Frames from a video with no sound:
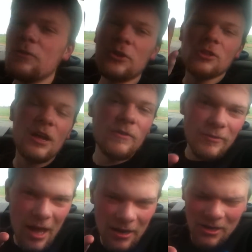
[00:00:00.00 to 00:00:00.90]
for the love
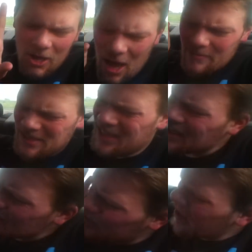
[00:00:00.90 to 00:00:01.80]
of God in the comments,
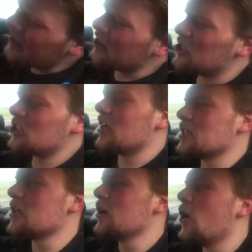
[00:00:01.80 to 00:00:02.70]
explain this
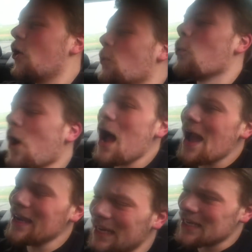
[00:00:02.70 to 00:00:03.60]
shit?
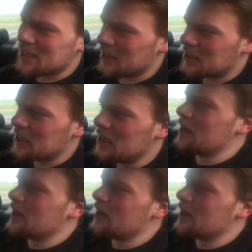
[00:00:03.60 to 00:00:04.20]
Why is it